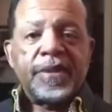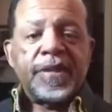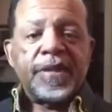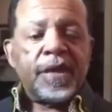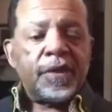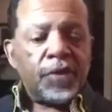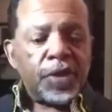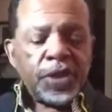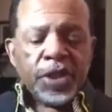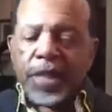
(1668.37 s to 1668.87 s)

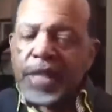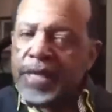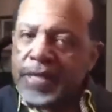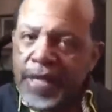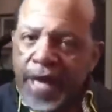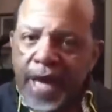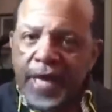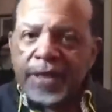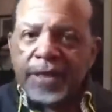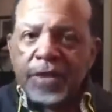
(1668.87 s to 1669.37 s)
Now, it wasn't
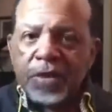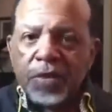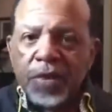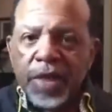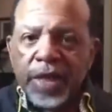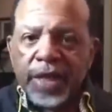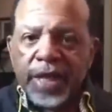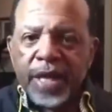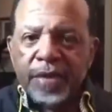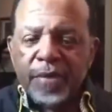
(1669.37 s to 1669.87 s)
exactly the
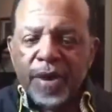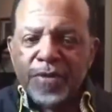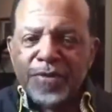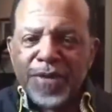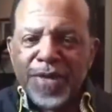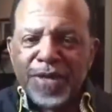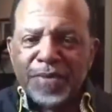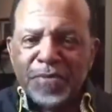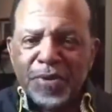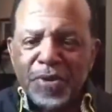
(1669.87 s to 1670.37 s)
way it came
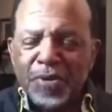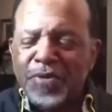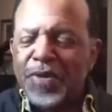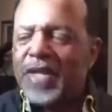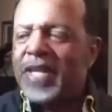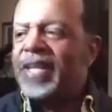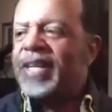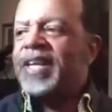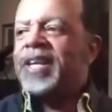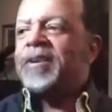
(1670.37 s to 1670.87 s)
off in the
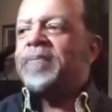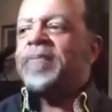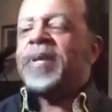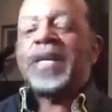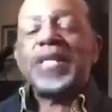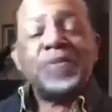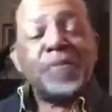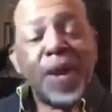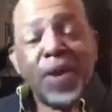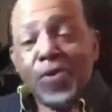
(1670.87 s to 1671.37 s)
movie
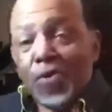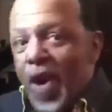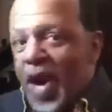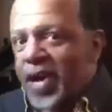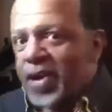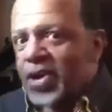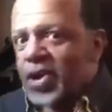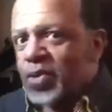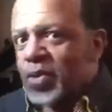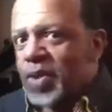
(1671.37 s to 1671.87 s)
because my
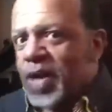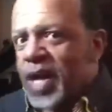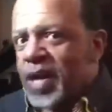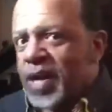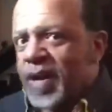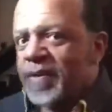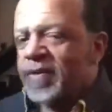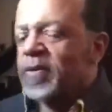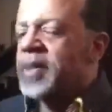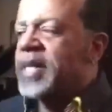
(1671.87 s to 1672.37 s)
writers were
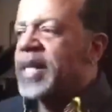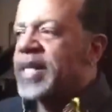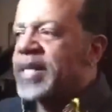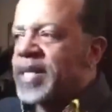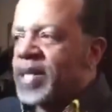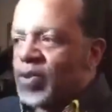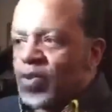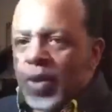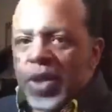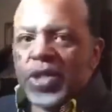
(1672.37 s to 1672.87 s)
not comfortable. They
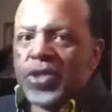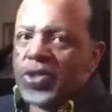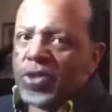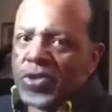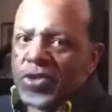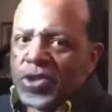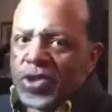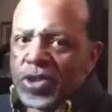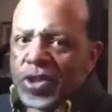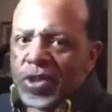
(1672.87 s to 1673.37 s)
did
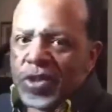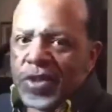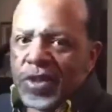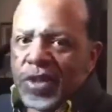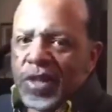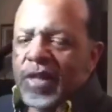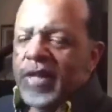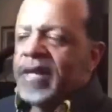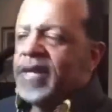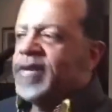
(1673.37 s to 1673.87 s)
research,
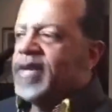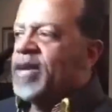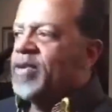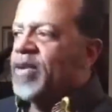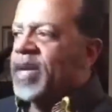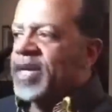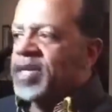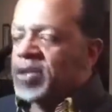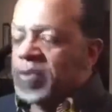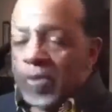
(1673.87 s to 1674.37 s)
they
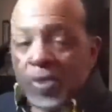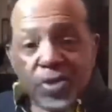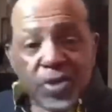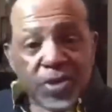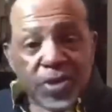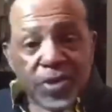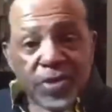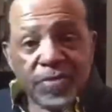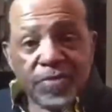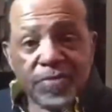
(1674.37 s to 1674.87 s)
read his
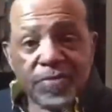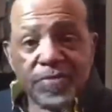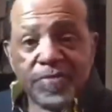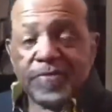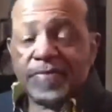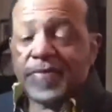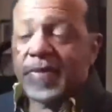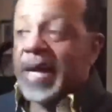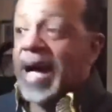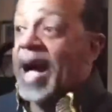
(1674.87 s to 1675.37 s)
books.
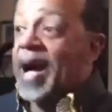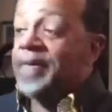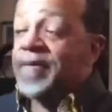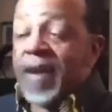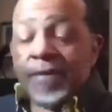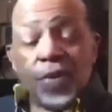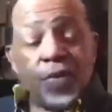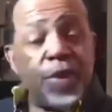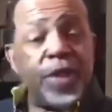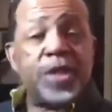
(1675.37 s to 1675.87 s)
I've
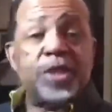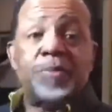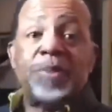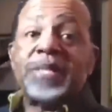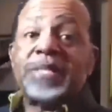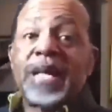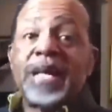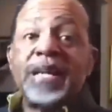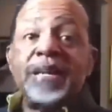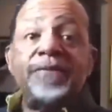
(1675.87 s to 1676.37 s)
never read his
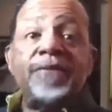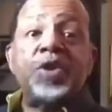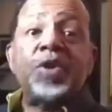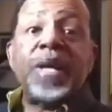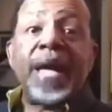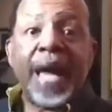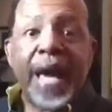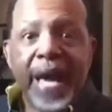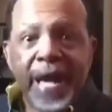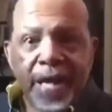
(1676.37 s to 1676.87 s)
book. I didn't even
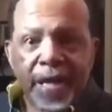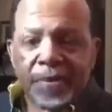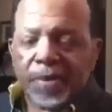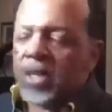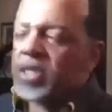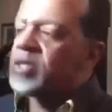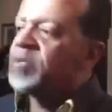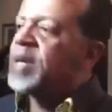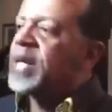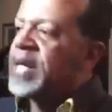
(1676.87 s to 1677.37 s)
know he had any
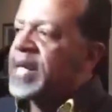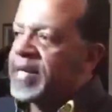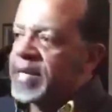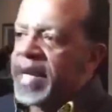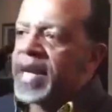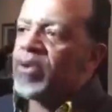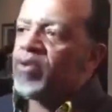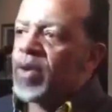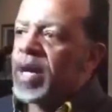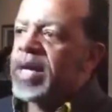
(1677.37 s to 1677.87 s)
books, but he,
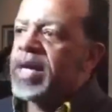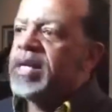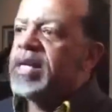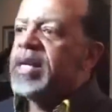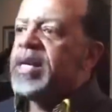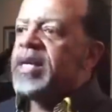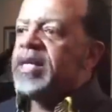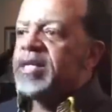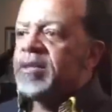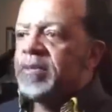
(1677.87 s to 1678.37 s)
they read
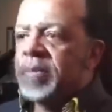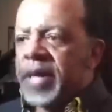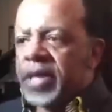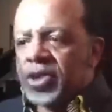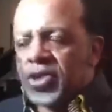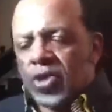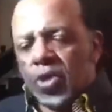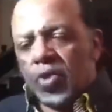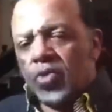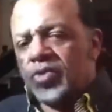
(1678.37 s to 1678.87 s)
it to
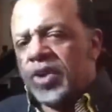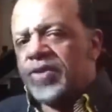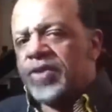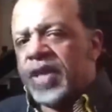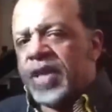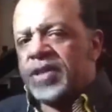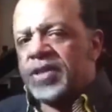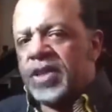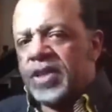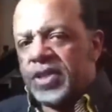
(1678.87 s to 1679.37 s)
make sure the
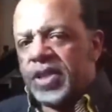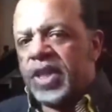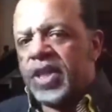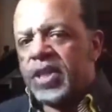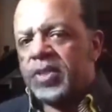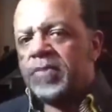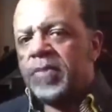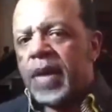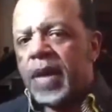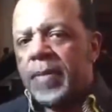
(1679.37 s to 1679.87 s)
things he
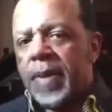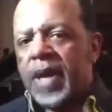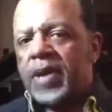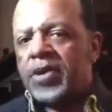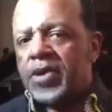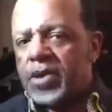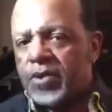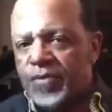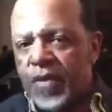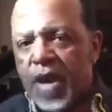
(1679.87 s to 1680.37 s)
said
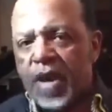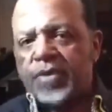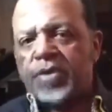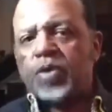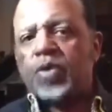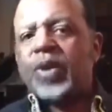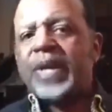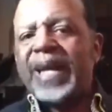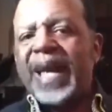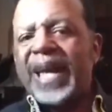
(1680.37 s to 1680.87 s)
about his
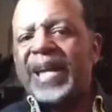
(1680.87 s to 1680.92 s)
father were